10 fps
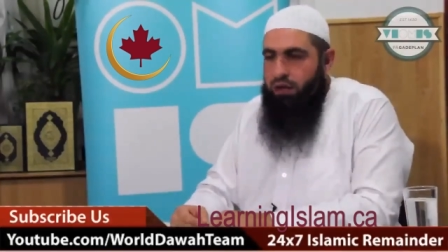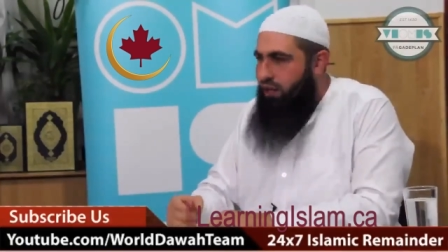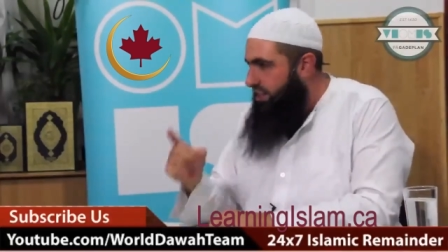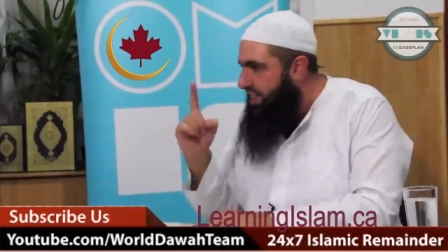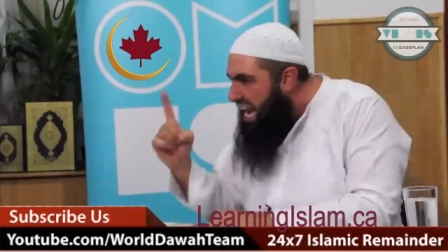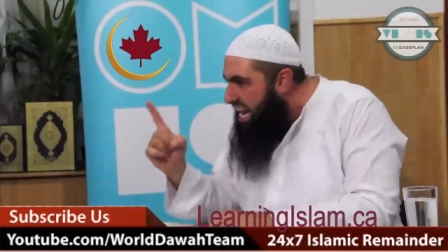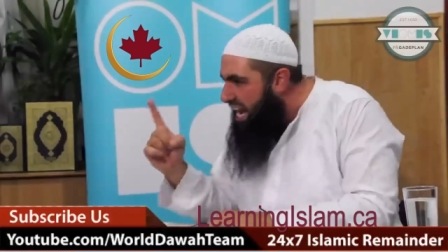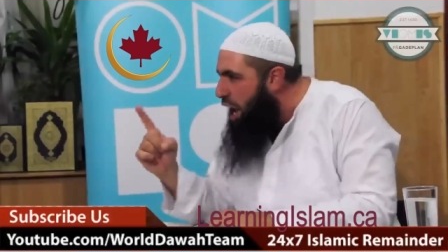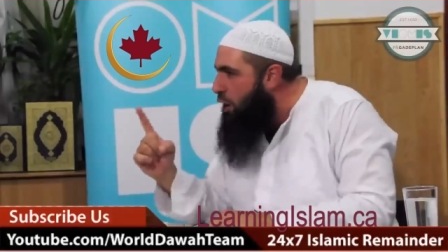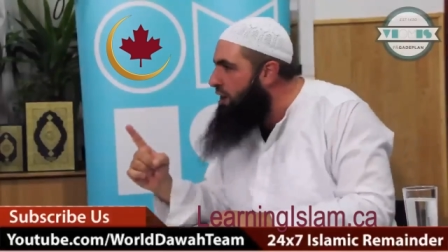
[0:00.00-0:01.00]
Then
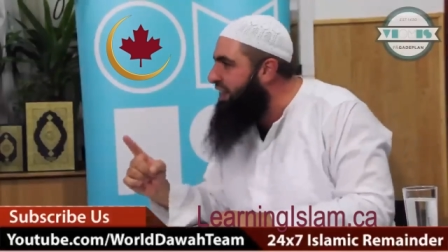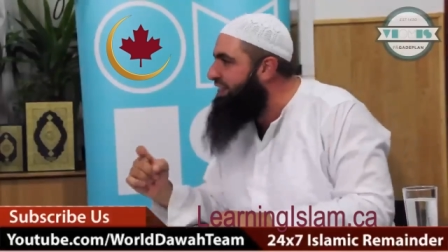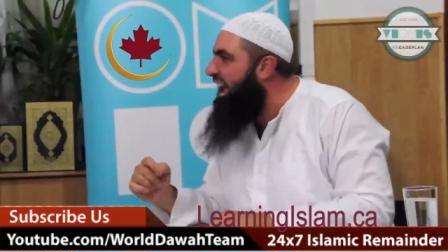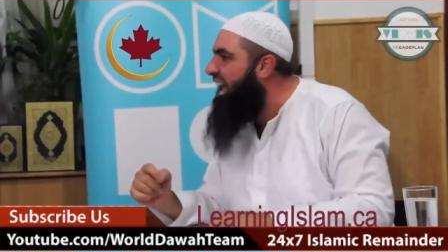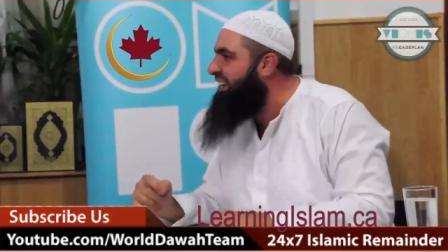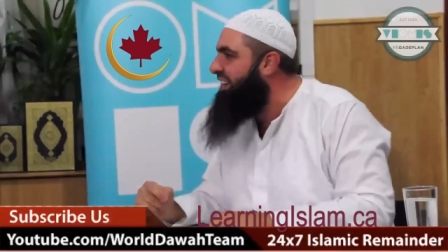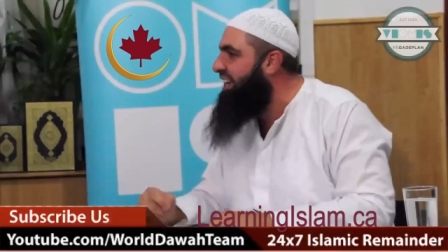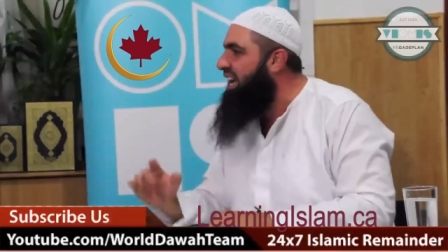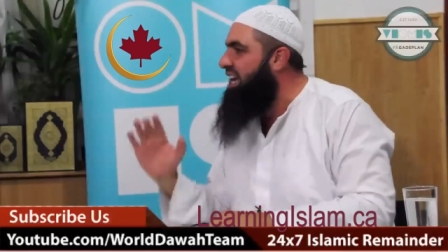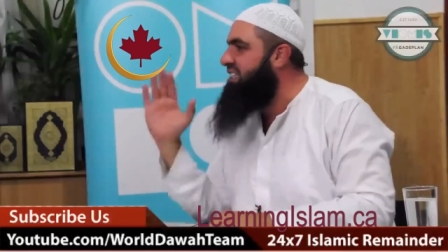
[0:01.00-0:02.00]
and only then
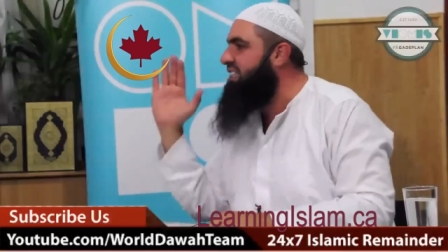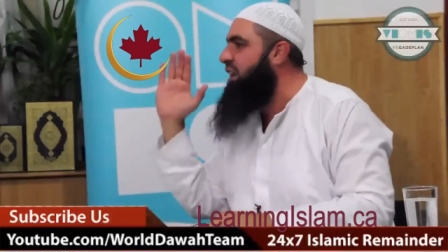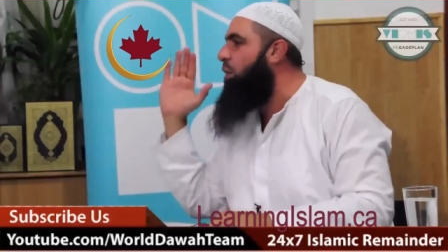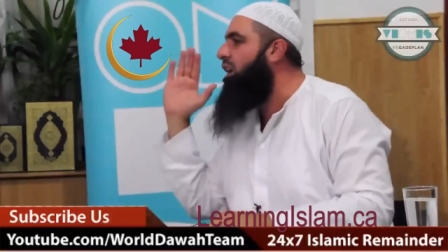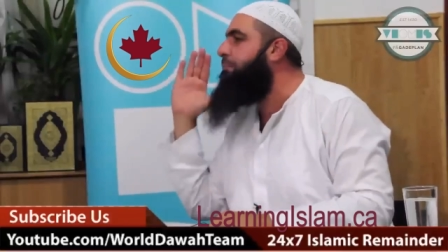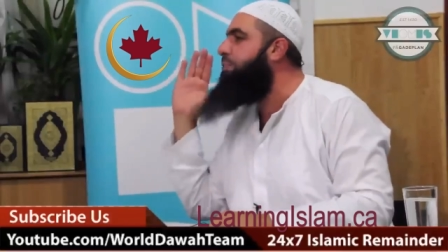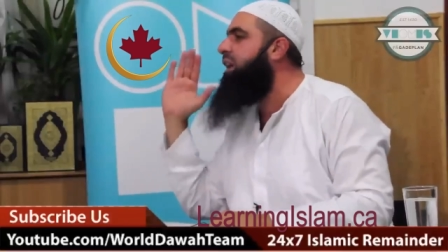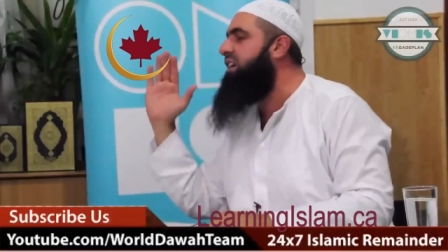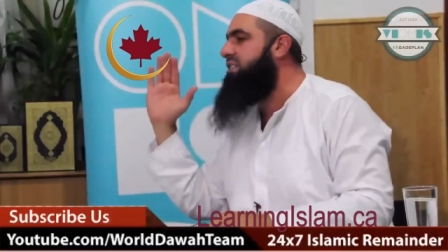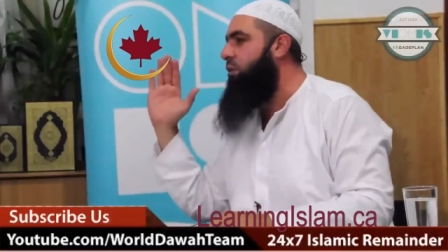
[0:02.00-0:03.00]
he says, Oh Allah,
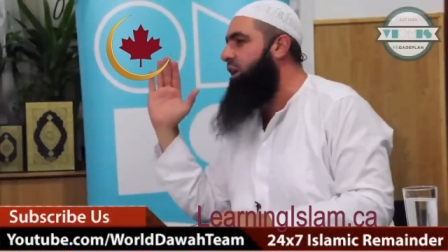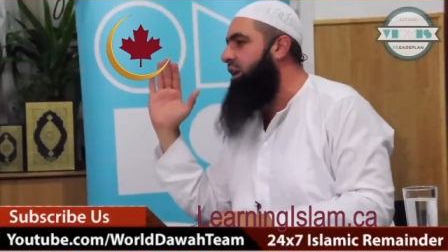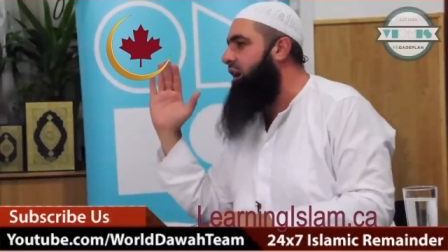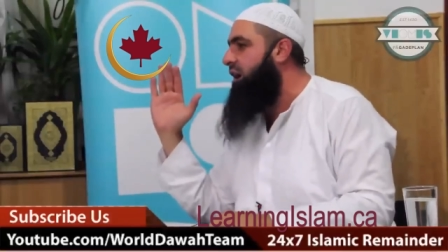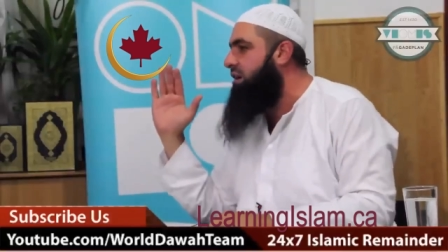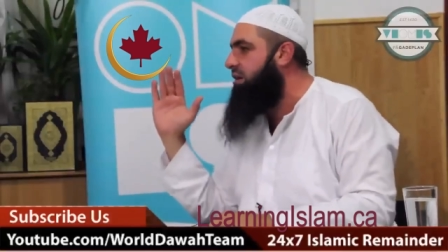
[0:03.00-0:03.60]
please, oh Allah,